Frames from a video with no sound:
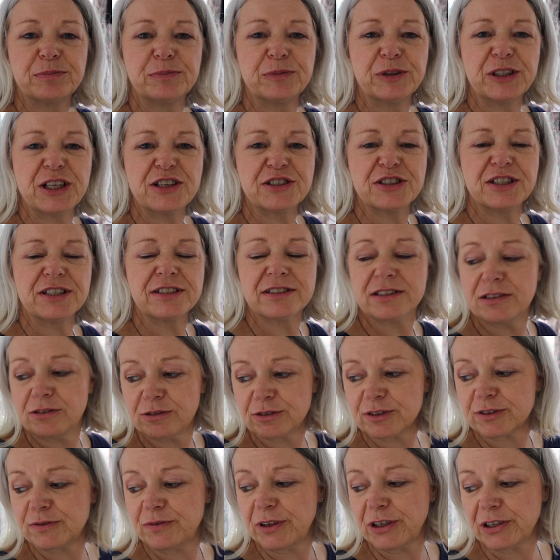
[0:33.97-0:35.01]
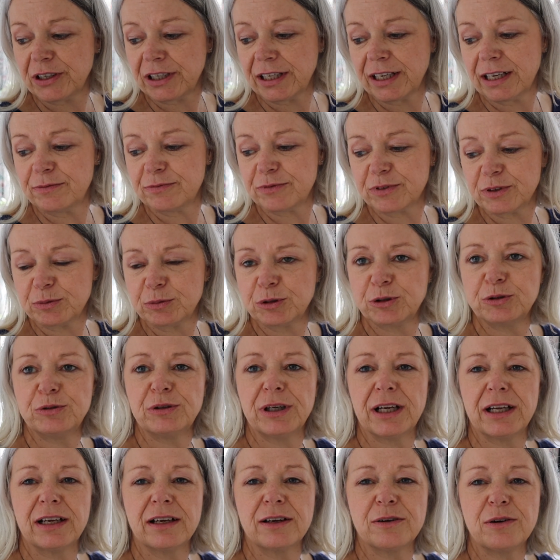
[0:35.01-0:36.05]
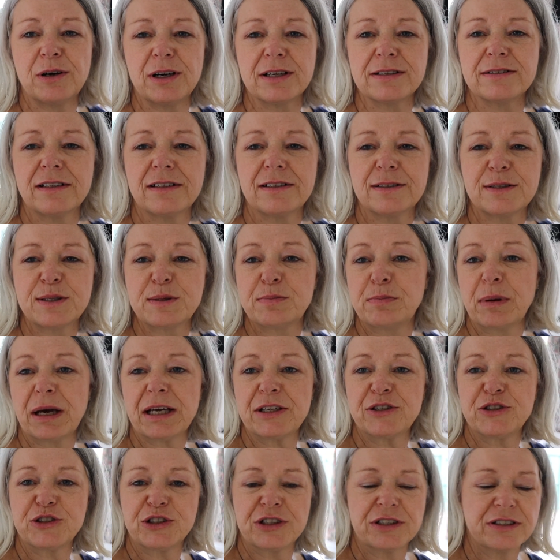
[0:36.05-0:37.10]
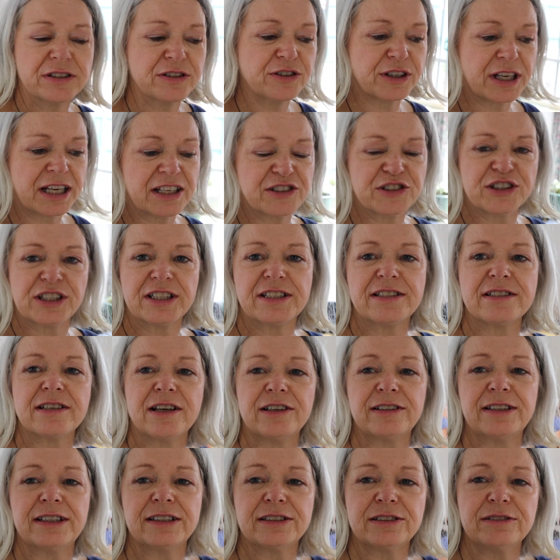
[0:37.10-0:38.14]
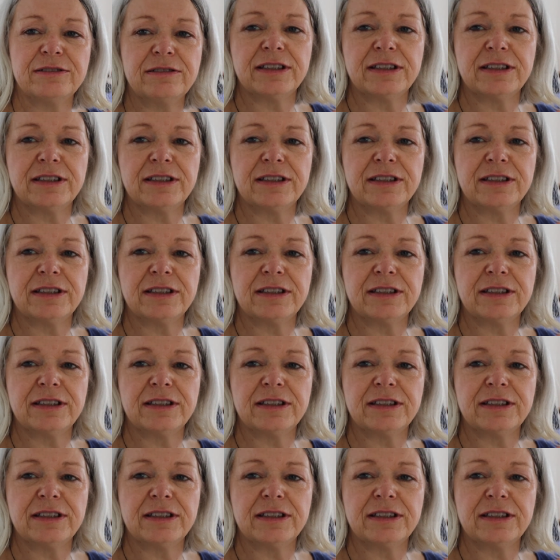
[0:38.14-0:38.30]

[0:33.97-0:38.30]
It actually looks very comfortable and quite spacious, not actually so little.